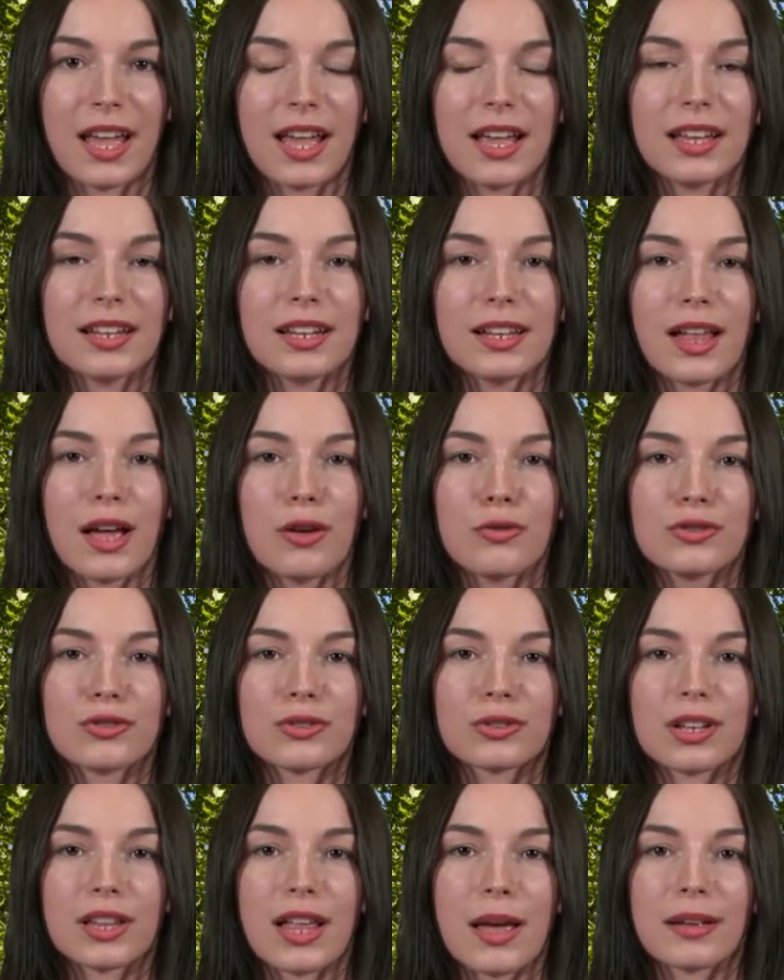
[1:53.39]
It allows
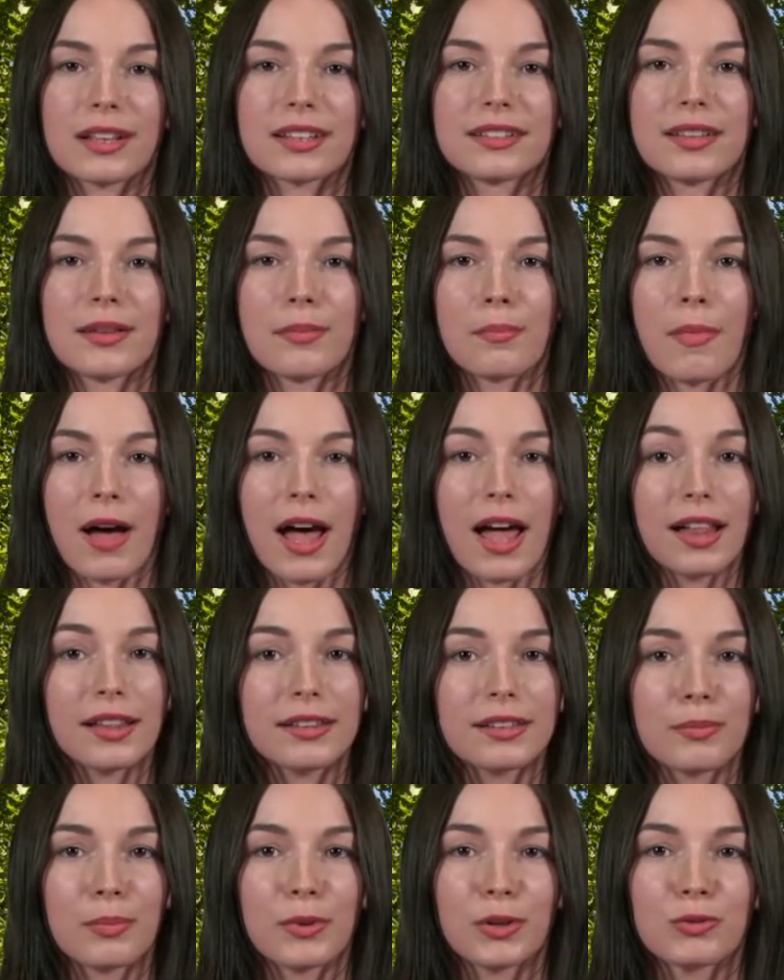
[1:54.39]
to collect
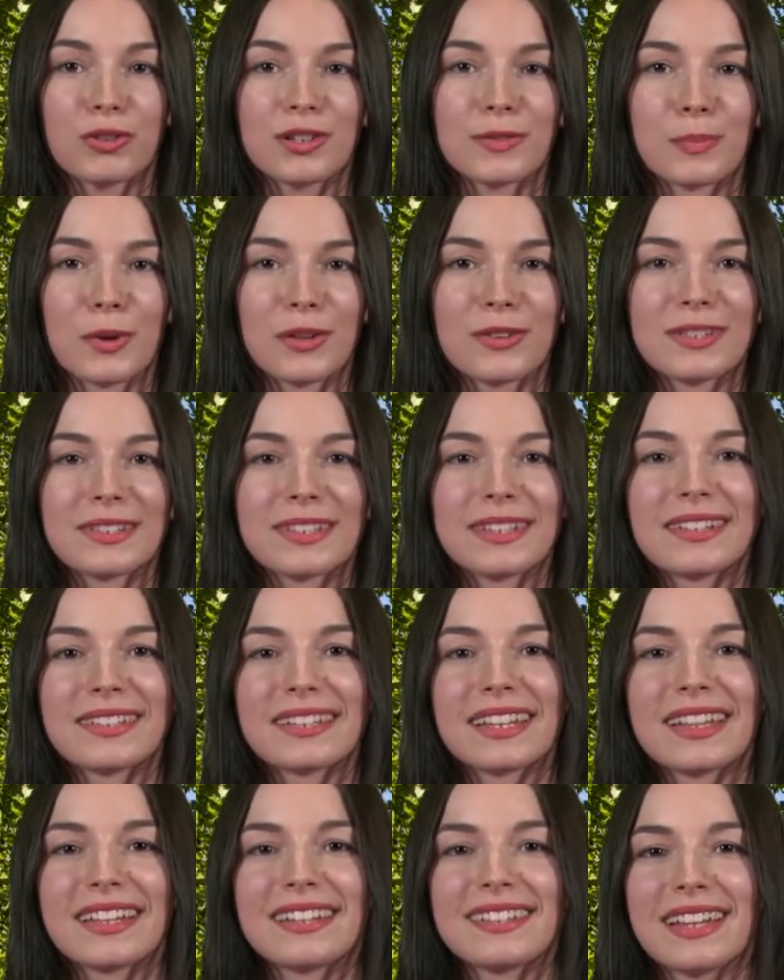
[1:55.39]
multiple responses
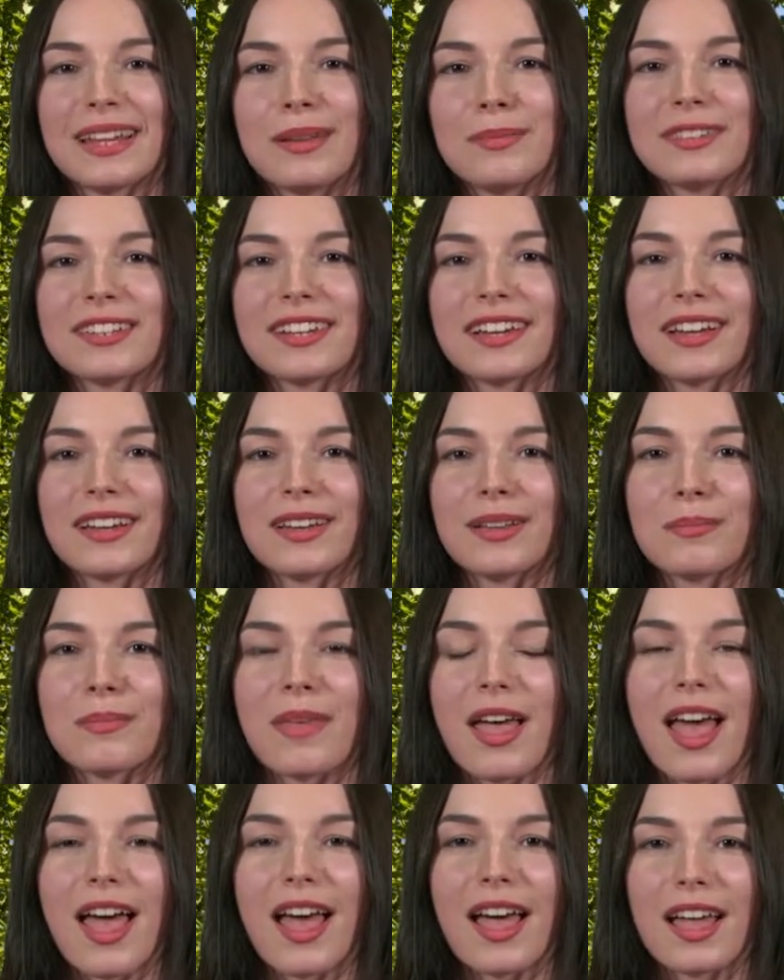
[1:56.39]
at the same time
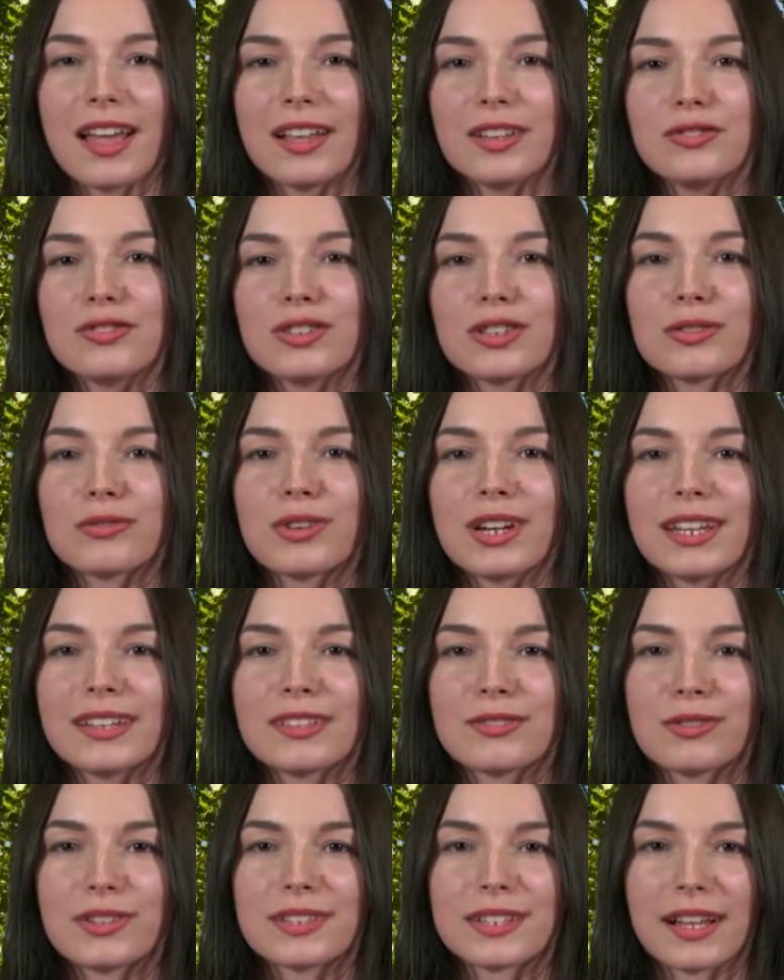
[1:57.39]
and
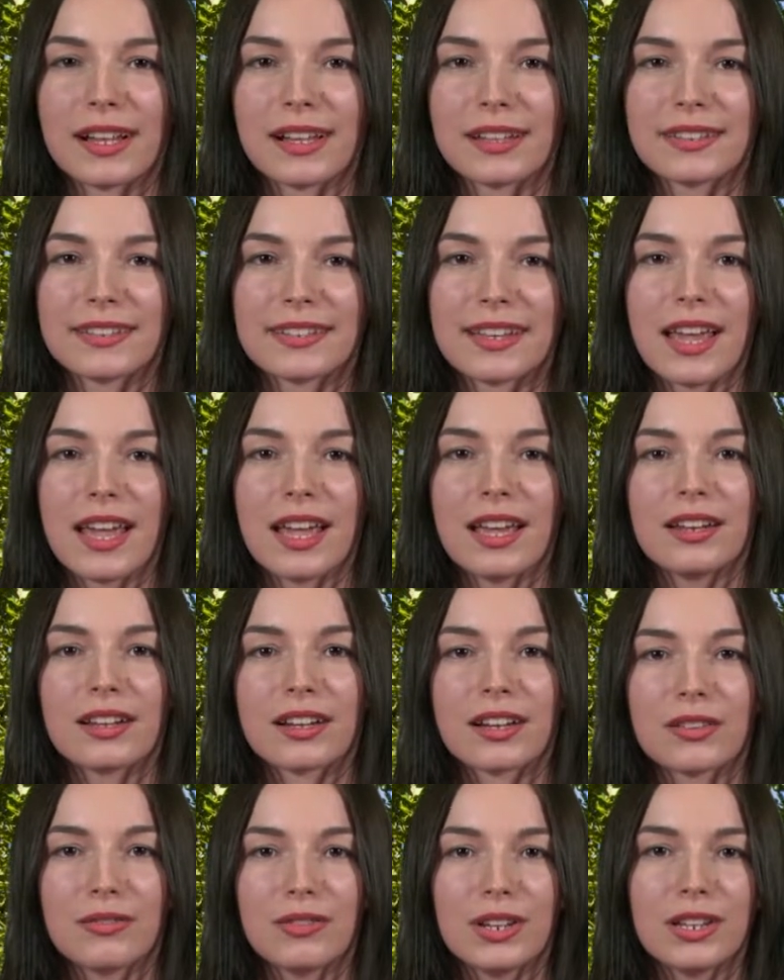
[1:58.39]
generates results in a
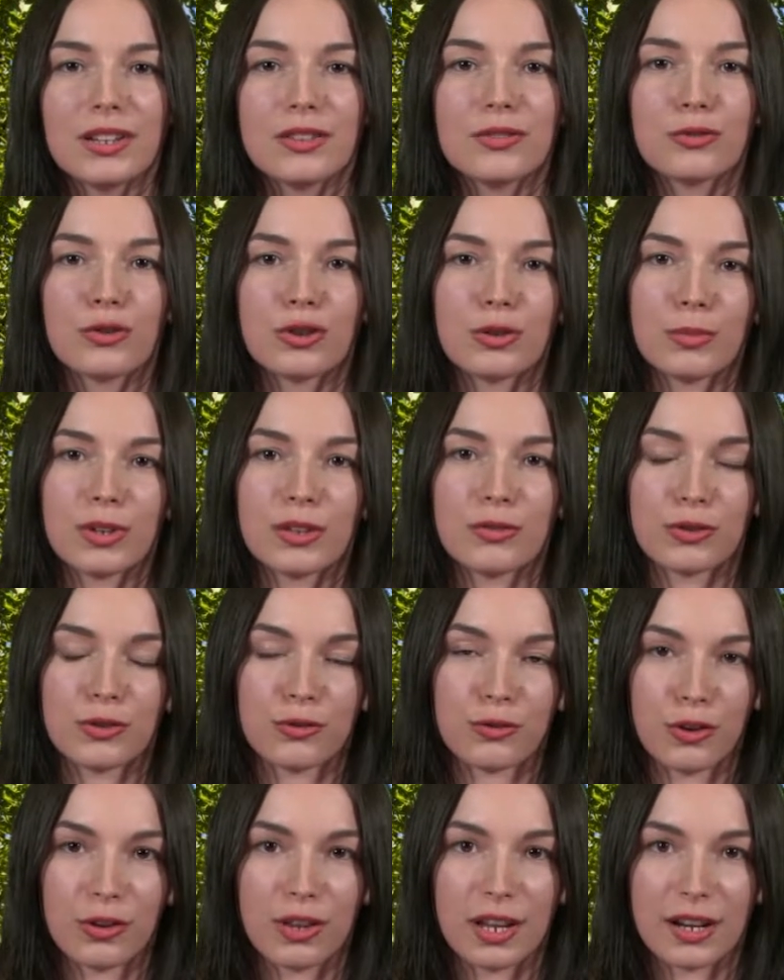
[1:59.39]
convenient format for
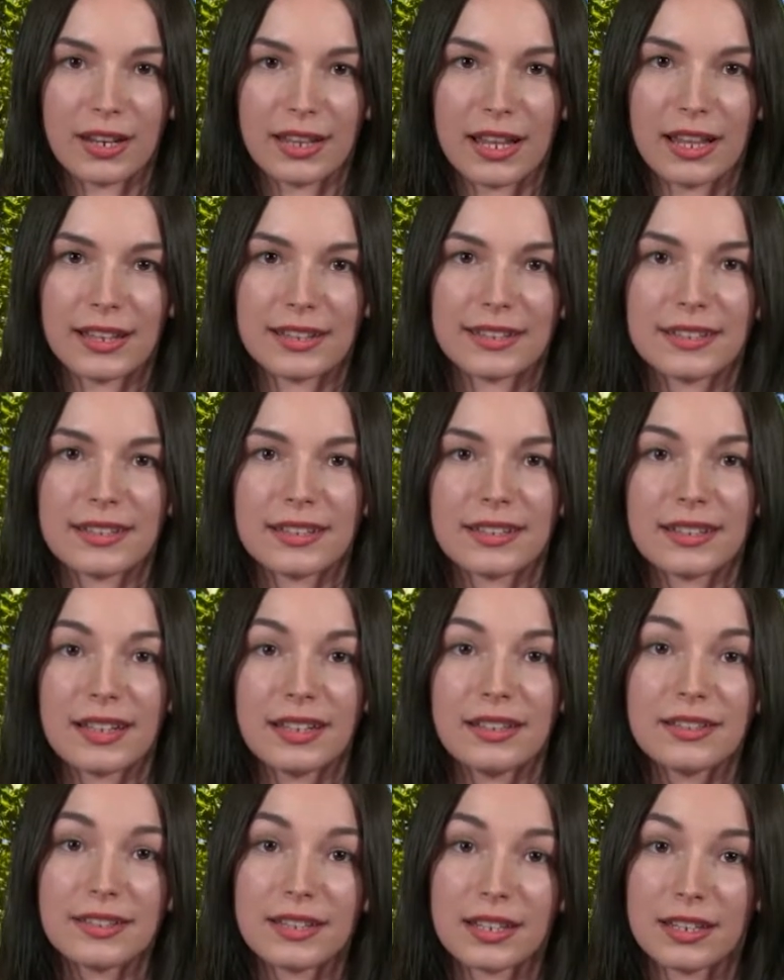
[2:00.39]
further analysis
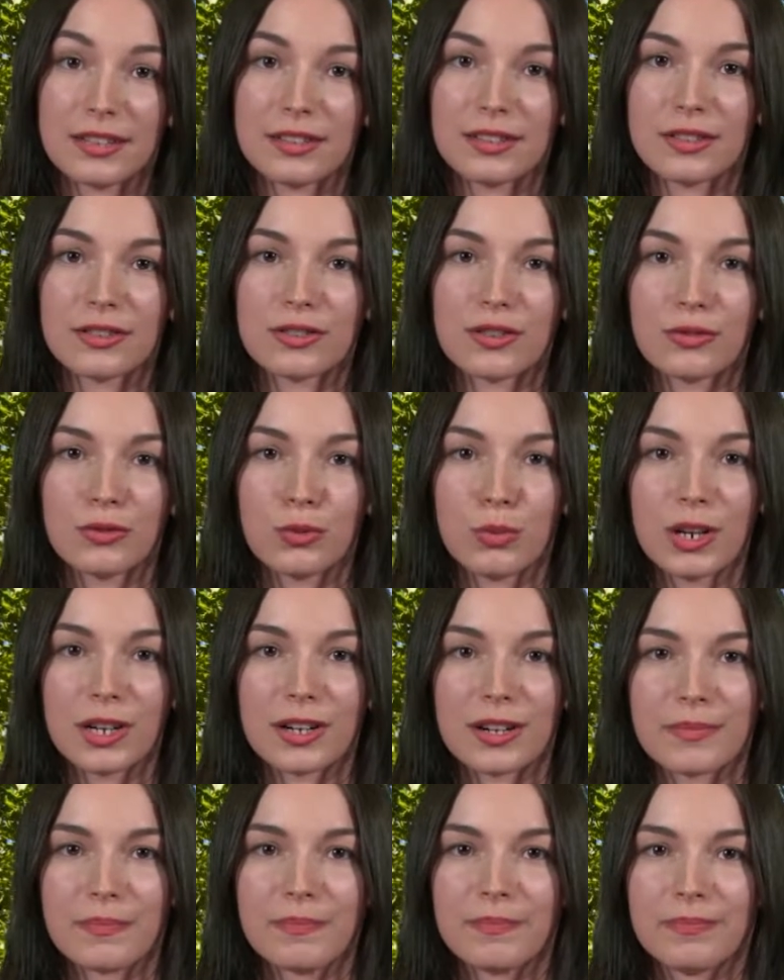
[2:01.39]
in statistics
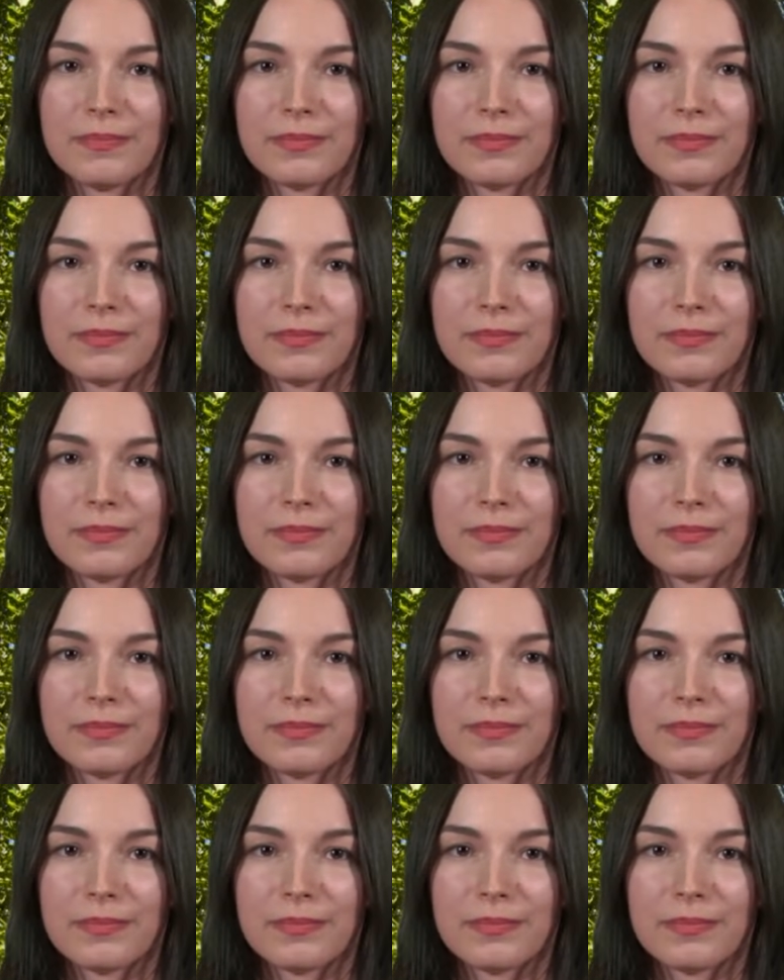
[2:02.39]
software.